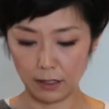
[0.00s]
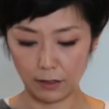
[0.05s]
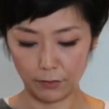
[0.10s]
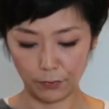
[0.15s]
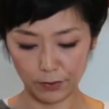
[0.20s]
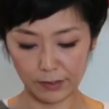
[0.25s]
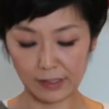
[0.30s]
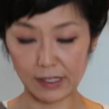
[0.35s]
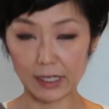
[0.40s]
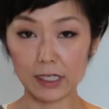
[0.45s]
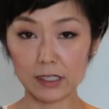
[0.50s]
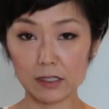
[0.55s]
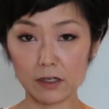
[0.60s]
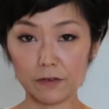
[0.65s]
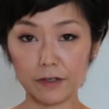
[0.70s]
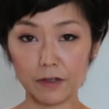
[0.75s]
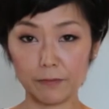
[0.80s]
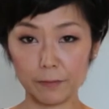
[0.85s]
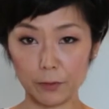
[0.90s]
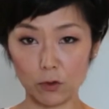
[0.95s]
The size of
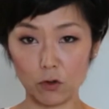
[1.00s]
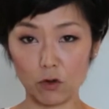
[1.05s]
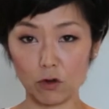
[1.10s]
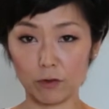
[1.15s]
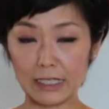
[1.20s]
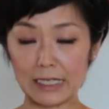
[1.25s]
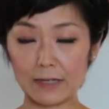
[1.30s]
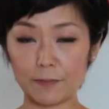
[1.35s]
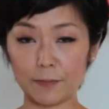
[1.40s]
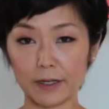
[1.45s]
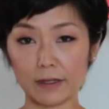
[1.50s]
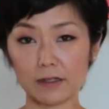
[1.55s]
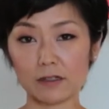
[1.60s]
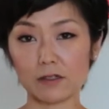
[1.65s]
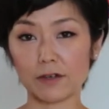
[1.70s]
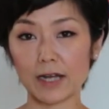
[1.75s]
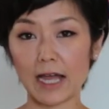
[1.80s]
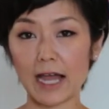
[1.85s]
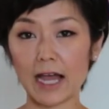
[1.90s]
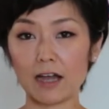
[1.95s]
the bowl depends
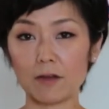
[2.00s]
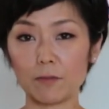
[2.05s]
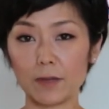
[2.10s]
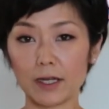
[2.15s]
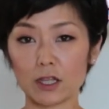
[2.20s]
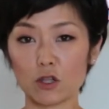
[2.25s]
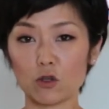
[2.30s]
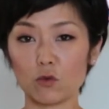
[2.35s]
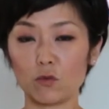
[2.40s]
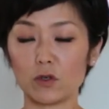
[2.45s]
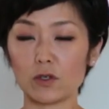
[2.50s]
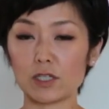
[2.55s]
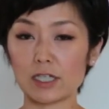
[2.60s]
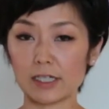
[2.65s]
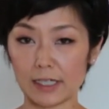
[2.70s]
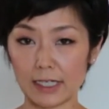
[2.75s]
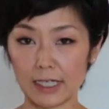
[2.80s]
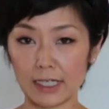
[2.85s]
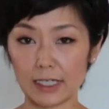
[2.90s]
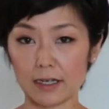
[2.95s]
on how much you want to
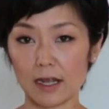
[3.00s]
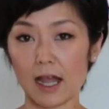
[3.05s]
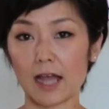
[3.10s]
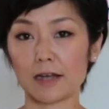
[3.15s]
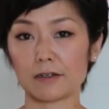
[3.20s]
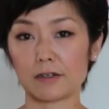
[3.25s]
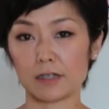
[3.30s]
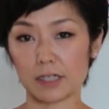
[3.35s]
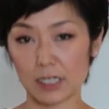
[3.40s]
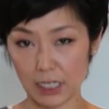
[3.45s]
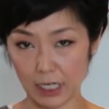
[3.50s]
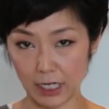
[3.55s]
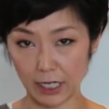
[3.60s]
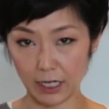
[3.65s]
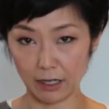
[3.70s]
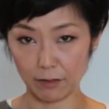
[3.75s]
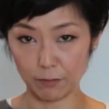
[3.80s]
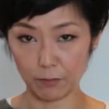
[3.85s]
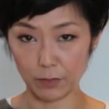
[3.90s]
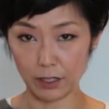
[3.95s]
eat at a
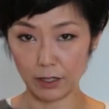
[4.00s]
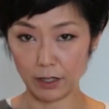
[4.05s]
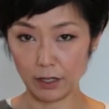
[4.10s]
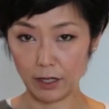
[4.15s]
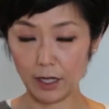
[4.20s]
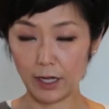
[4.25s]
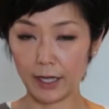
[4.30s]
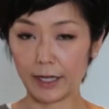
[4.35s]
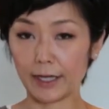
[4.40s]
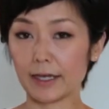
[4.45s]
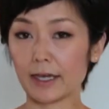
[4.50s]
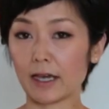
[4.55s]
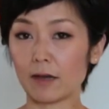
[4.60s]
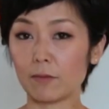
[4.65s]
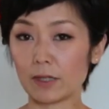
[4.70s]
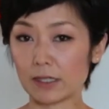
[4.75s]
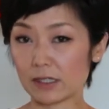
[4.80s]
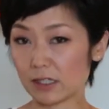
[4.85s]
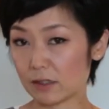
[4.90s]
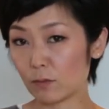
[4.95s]
time. It can
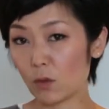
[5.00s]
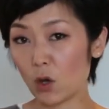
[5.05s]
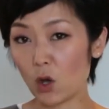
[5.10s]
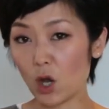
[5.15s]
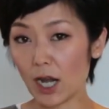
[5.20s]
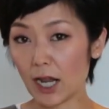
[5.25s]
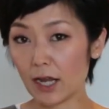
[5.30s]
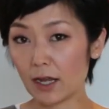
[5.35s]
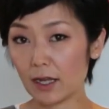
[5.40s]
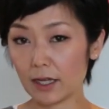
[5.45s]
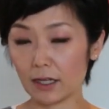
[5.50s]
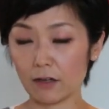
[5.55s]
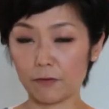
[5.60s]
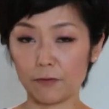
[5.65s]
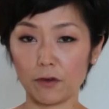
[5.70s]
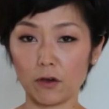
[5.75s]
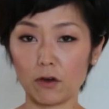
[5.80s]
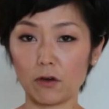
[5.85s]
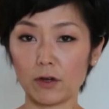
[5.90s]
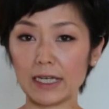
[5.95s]
be smaller if
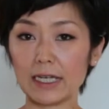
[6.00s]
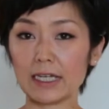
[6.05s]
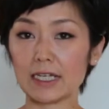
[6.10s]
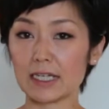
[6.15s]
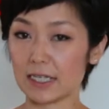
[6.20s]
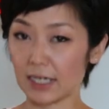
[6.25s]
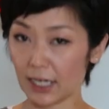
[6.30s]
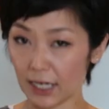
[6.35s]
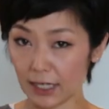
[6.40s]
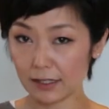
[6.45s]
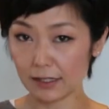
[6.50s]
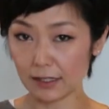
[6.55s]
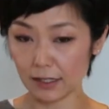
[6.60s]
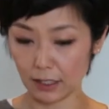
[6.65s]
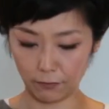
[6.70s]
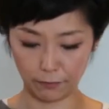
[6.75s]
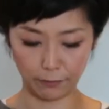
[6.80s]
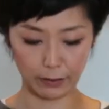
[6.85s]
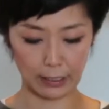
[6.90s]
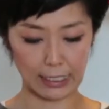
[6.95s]
you're eating less,
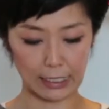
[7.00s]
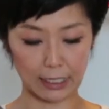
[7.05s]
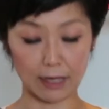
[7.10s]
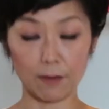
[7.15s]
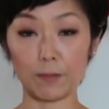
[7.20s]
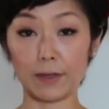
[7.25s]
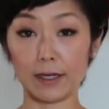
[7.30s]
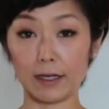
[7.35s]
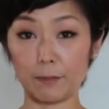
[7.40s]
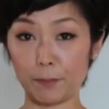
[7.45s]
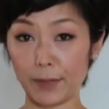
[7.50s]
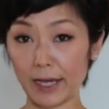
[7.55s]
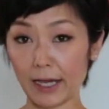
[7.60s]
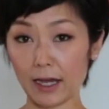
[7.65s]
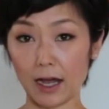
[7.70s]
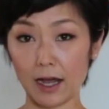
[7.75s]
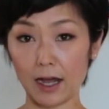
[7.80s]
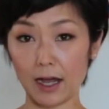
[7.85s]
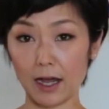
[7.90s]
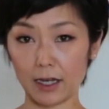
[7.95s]
it can be bigger
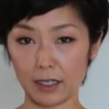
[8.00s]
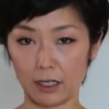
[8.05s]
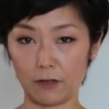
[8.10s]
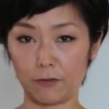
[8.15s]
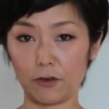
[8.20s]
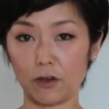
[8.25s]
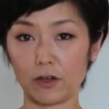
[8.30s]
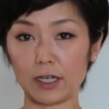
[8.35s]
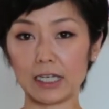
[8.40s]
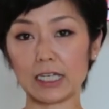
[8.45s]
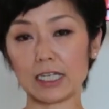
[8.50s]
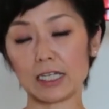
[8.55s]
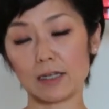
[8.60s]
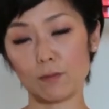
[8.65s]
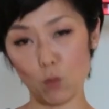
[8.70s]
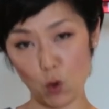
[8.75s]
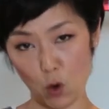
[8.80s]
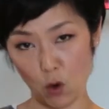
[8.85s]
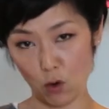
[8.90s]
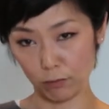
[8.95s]
if you're eating
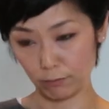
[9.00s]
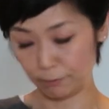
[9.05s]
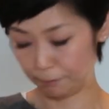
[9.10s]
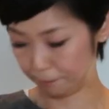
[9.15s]
more.